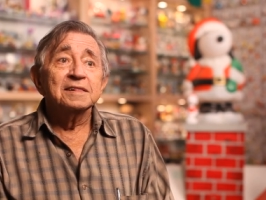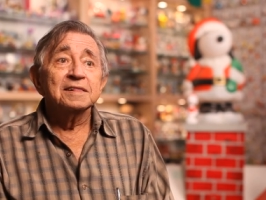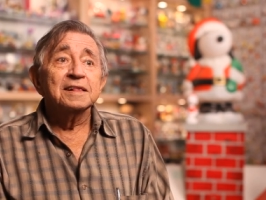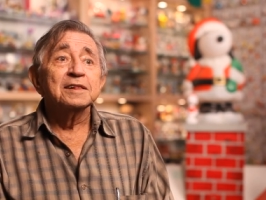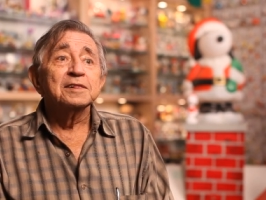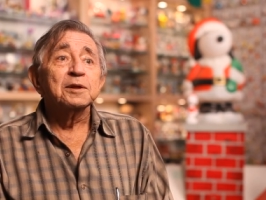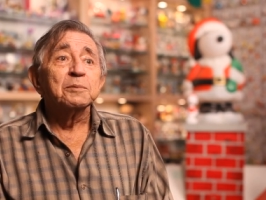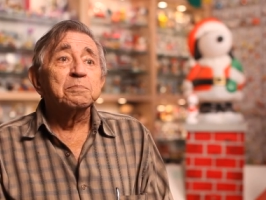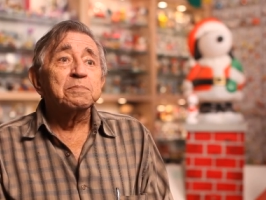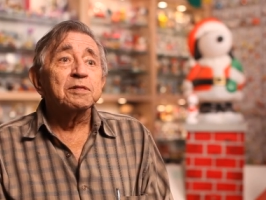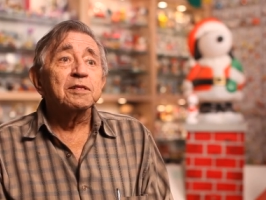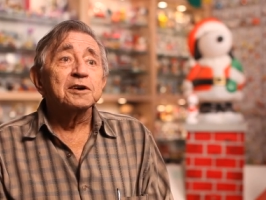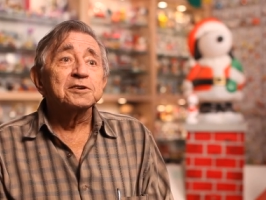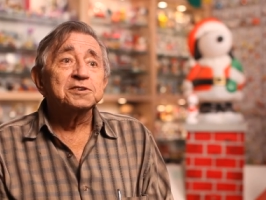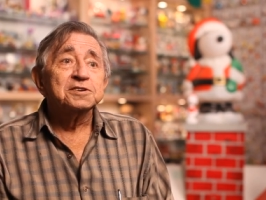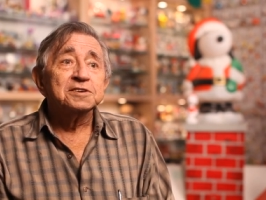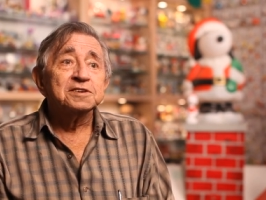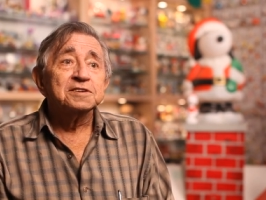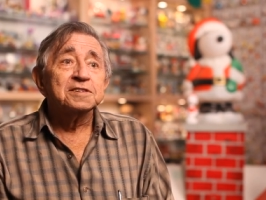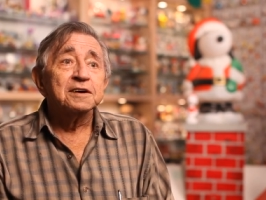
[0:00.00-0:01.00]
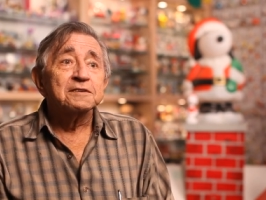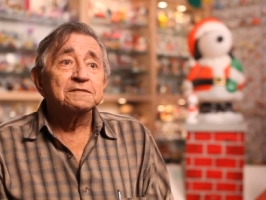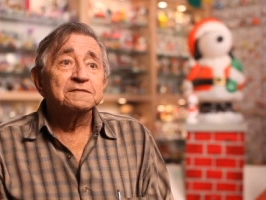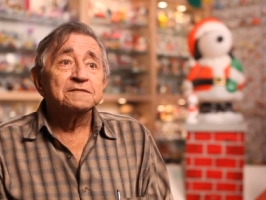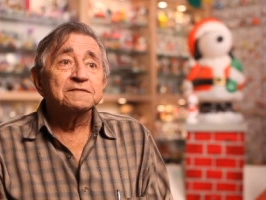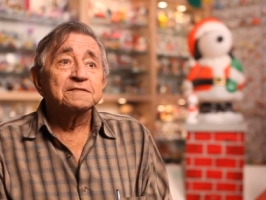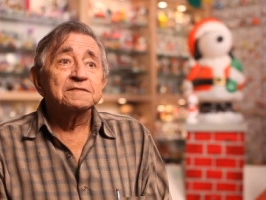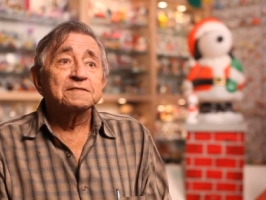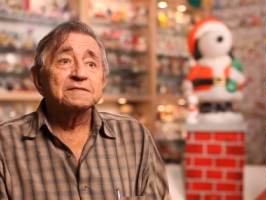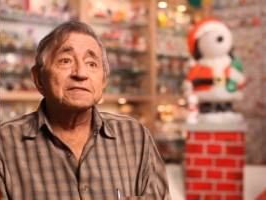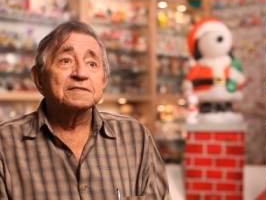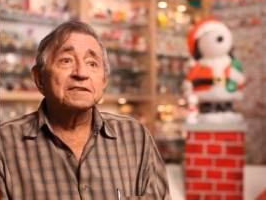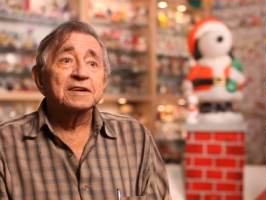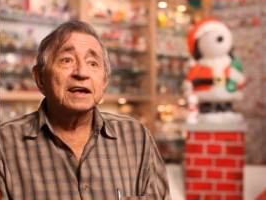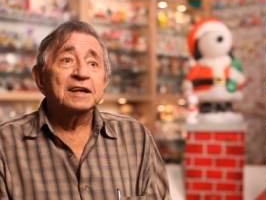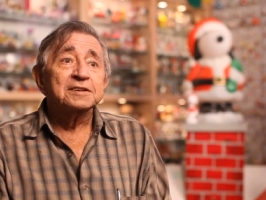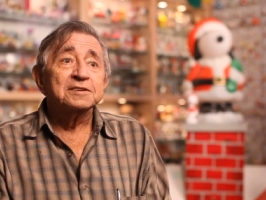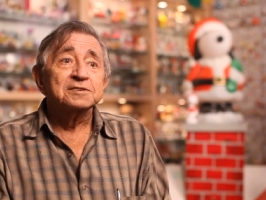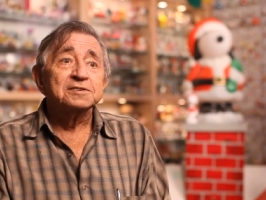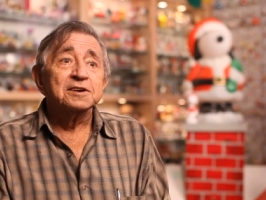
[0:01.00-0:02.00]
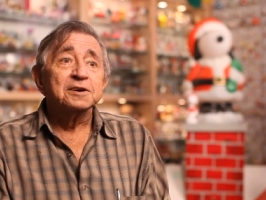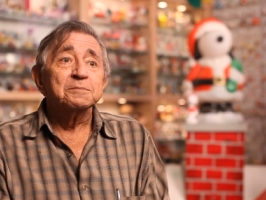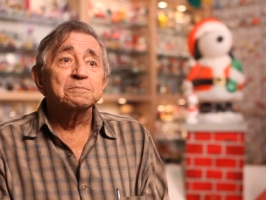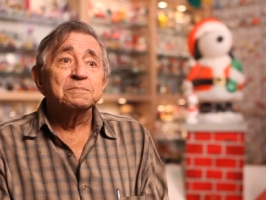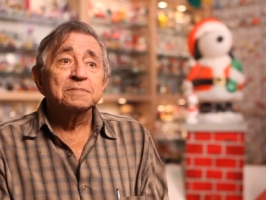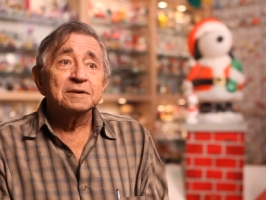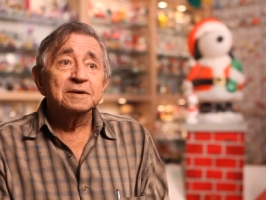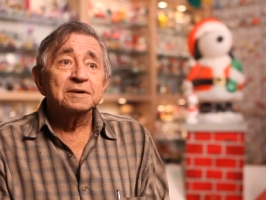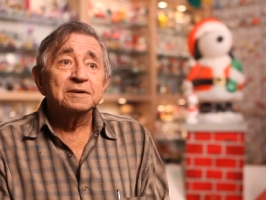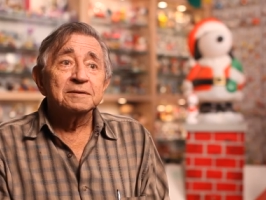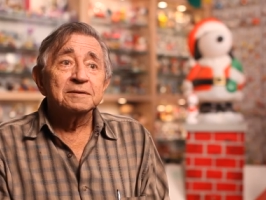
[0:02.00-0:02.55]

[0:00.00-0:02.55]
than the plush stuff ends up